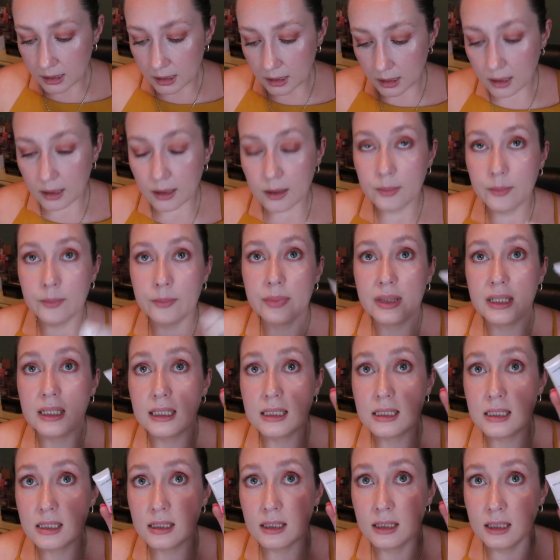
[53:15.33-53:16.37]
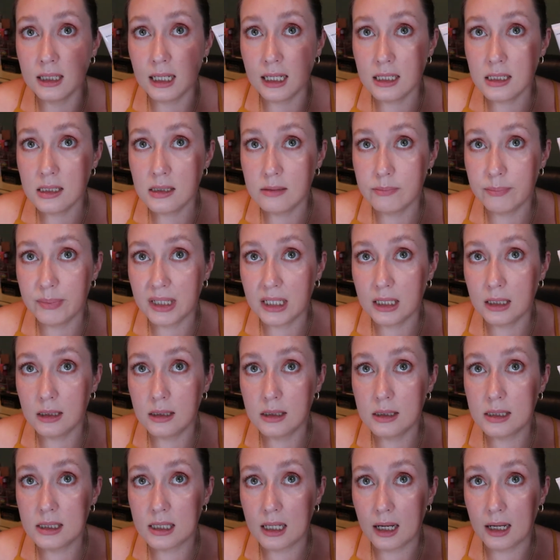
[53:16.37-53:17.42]
Um, but it's a nice big
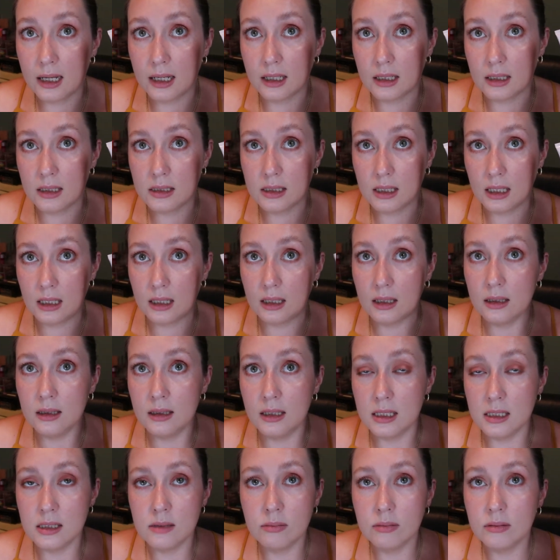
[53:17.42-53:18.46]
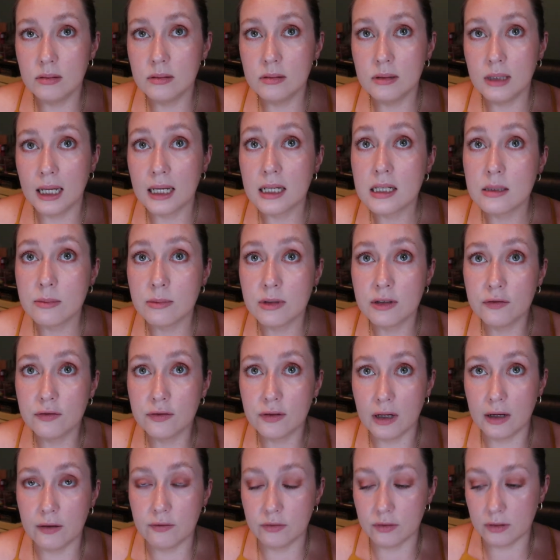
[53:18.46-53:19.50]
size. Like this will last me
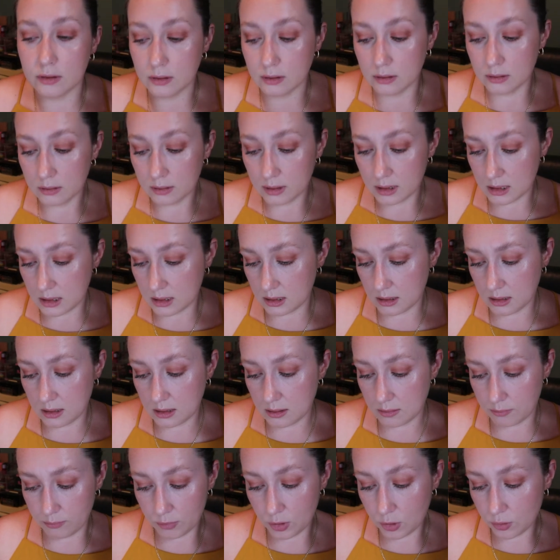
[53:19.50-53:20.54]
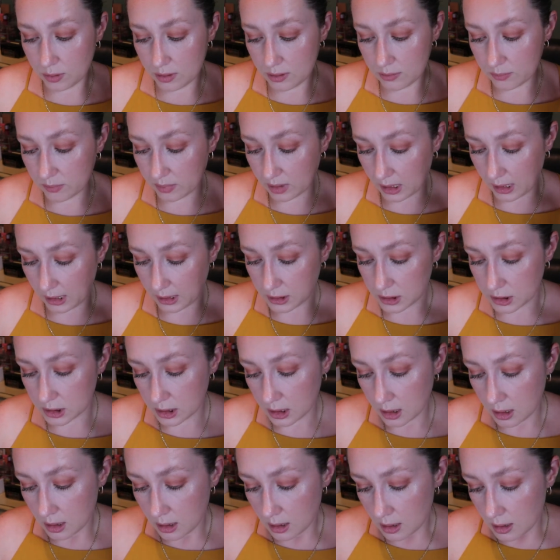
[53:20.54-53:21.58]
forever because it's a cream blush.
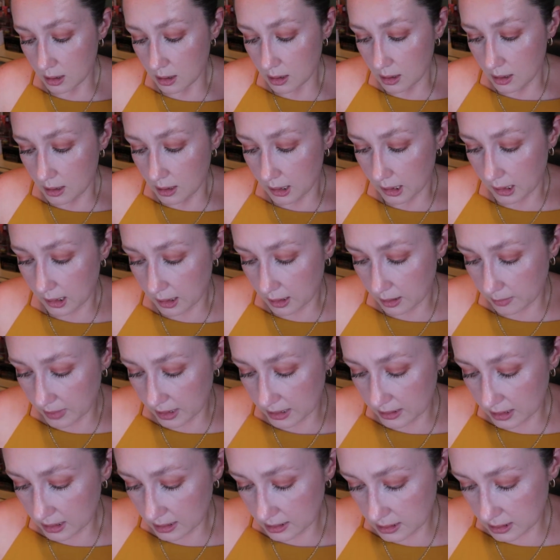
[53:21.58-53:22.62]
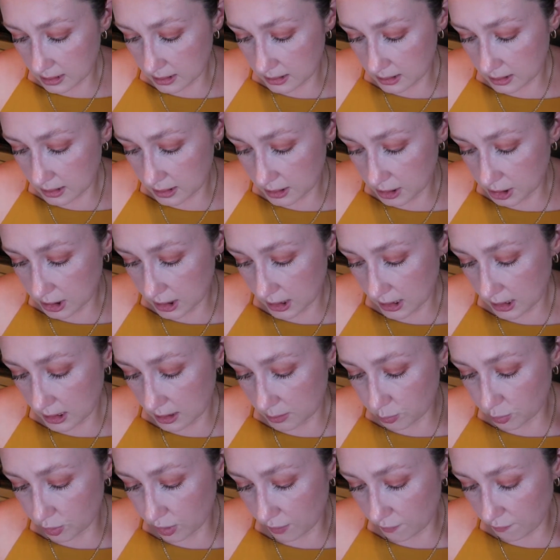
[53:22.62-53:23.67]
Um, and this is the
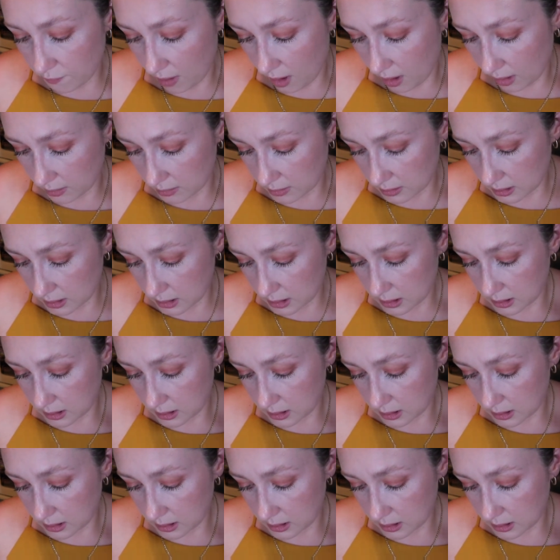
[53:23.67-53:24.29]
shade Provence.